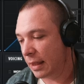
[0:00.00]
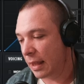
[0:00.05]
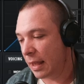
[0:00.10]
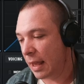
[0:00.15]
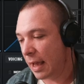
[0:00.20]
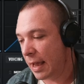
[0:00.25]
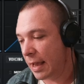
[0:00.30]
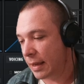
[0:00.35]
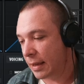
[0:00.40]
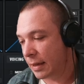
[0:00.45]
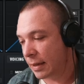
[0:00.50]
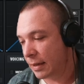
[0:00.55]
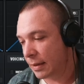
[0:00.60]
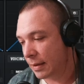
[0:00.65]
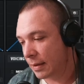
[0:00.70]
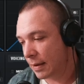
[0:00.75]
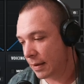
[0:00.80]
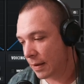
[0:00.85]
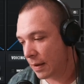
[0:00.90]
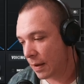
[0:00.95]
like
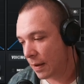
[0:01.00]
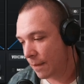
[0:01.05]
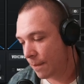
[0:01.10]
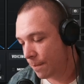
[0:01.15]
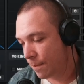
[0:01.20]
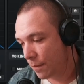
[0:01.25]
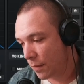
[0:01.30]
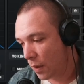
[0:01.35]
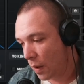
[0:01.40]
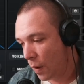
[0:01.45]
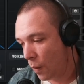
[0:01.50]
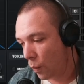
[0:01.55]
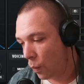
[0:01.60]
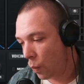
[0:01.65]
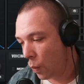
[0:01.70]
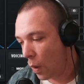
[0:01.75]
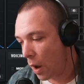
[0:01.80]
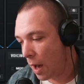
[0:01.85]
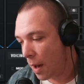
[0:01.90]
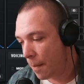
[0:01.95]
a
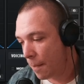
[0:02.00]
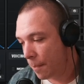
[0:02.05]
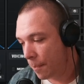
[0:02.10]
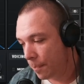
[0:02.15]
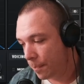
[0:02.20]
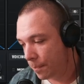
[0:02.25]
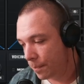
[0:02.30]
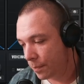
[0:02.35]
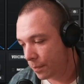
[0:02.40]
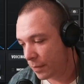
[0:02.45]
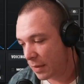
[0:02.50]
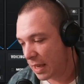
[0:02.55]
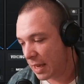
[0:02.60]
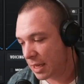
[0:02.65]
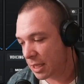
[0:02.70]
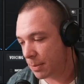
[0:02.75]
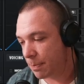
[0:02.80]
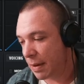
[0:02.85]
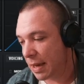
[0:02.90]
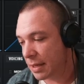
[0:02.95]
wub
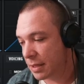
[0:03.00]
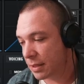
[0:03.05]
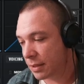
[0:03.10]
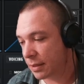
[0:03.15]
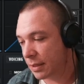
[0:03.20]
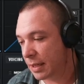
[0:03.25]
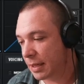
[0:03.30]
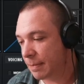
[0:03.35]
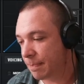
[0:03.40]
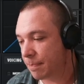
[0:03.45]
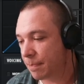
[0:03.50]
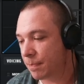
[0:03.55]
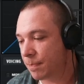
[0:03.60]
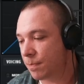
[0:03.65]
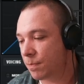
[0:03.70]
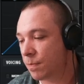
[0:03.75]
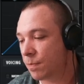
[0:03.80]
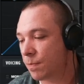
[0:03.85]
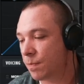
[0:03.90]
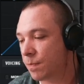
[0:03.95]
is basically
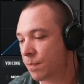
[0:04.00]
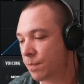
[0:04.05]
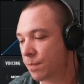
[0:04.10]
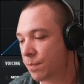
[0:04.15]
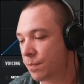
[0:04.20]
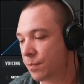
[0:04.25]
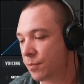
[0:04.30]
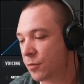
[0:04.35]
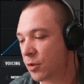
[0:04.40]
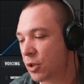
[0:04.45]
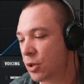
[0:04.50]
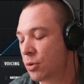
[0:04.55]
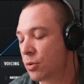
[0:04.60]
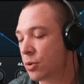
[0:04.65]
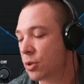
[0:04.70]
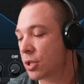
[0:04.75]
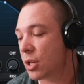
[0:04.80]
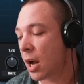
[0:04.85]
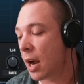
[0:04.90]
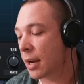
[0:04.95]
two
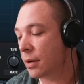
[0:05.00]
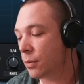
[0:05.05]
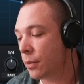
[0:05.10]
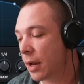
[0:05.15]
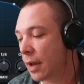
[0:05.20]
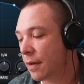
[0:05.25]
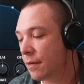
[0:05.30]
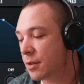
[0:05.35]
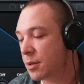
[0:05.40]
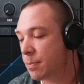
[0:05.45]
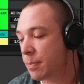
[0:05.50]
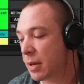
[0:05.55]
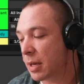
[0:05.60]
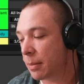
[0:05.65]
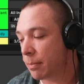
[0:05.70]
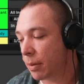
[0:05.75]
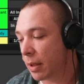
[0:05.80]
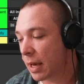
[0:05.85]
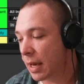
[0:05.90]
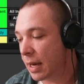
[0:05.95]
sine waves
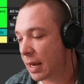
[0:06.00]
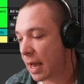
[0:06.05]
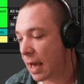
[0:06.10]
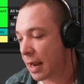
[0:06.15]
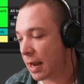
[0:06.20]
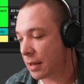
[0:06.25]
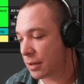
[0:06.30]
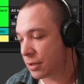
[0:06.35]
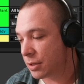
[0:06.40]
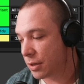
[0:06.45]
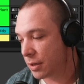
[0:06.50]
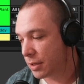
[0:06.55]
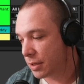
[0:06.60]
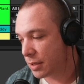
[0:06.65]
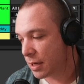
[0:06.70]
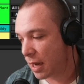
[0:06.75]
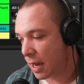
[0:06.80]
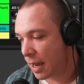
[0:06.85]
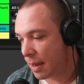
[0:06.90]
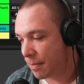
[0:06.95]
being played at a certain
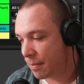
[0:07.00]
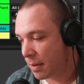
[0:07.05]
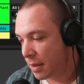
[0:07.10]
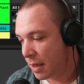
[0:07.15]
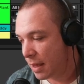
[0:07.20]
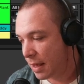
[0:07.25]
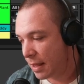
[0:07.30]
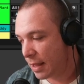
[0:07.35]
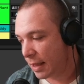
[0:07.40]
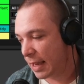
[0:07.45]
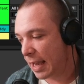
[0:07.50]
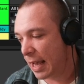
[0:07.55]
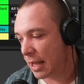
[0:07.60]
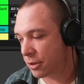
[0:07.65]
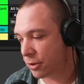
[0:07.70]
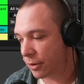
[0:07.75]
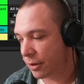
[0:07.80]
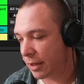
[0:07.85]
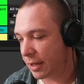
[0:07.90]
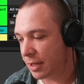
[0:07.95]
time that
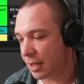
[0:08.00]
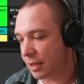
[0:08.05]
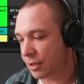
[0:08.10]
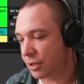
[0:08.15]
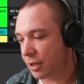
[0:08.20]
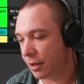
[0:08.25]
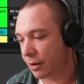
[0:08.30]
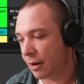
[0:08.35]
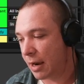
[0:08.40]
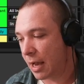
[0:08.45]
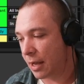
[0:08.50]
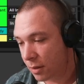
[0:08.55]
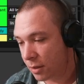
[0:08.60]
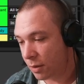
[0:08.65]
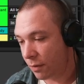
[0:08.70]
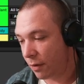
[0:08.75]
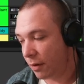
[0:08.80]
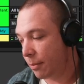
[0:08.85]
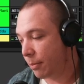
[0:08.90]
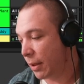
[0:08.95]
cancel each other out.
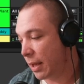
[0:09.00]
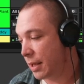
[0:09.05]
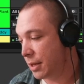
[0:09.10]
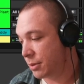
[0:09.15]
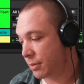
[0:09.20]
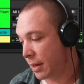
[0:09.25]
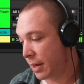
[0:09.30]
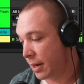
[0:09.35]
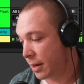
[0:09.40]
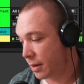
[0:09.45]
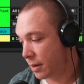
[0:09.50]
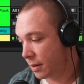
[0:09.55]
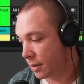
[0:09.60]
So if you play this right here,